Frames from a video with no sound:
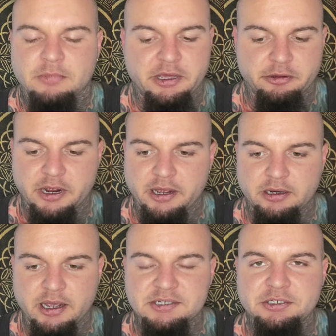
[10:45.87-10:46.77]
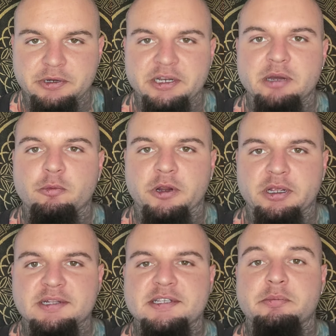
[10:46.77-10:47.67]
Either I, I do end up
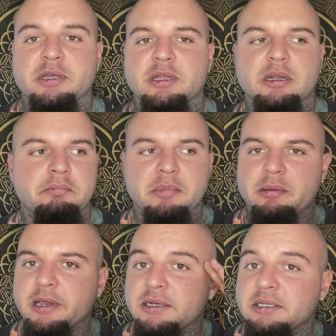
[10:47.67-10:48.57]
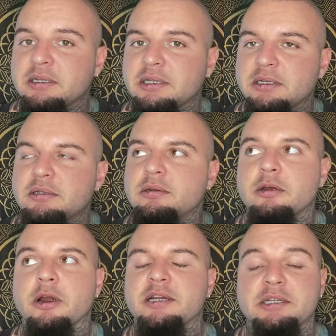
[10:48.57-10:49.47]
working on something that maybe I didn't need
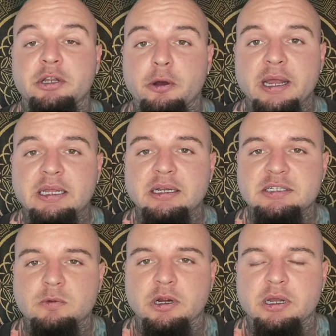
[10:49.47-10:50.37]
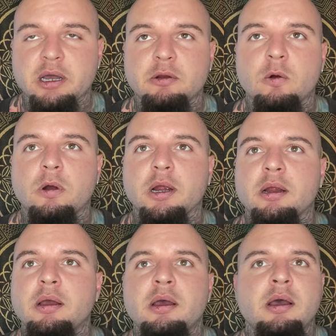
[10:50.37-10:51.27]
or I didn't know I needed to work on,
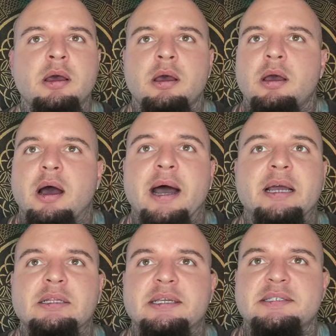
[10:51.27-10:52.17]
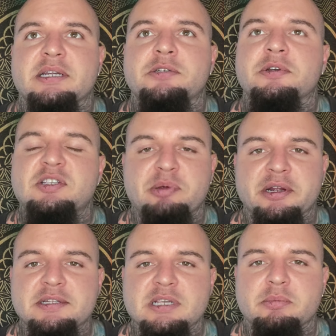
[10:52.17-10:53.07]
or I at least get to
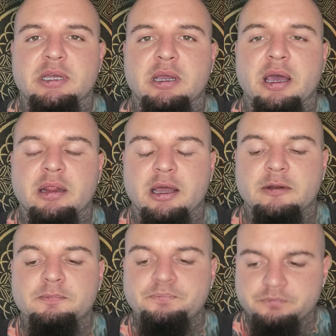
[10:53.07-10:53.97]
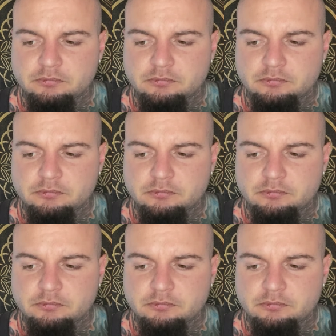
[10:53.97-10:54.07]
experience something. And then